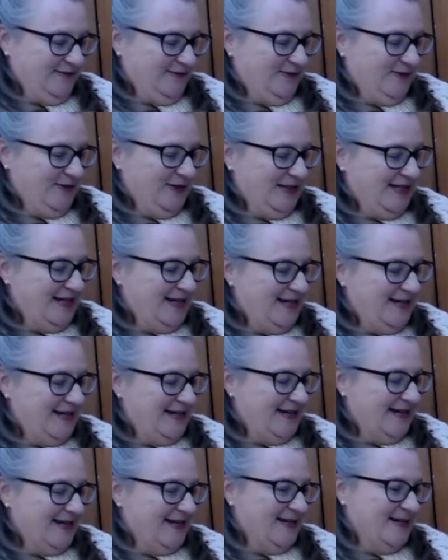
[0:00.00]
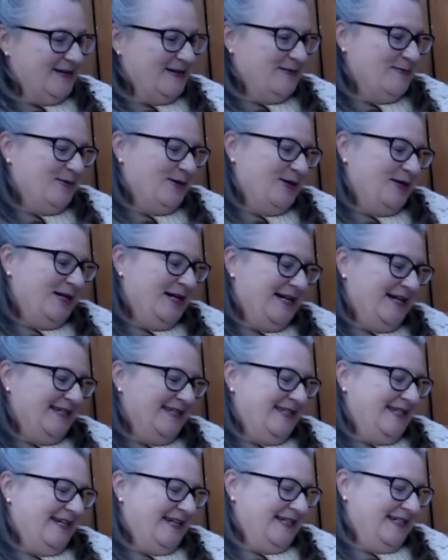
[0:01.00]
for the
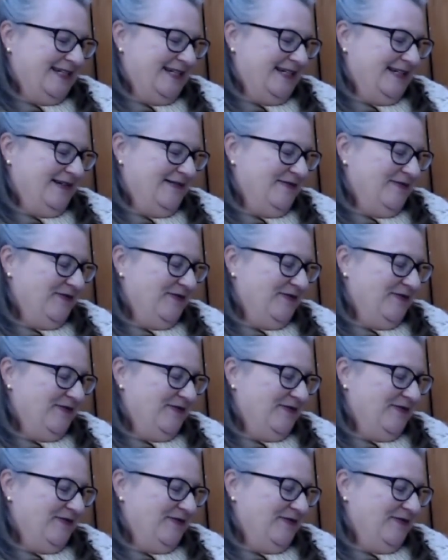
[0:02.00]
podcast actually.